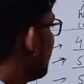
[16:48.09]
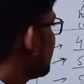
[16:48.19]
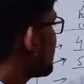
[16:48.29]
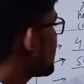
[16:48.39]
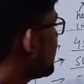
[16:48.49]

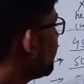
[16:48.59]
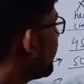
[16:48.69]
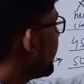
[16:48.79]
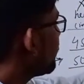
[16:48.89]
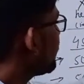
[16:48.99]
The same
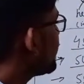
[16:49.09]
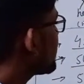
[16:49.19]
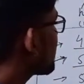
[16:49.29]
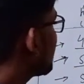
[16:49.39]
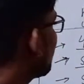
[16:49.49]
value
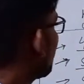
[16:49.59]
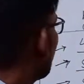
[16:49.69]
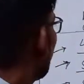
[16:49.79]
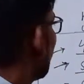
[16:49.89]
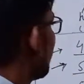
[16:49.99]
is
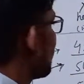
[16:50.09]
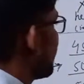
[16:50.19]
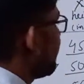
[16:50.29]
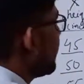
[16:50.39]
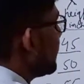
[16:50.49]

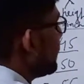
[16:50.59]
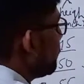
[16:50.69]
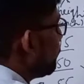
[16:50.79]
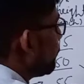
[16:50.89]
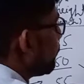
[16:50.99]
given
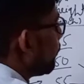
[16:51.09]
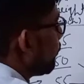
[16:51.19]
in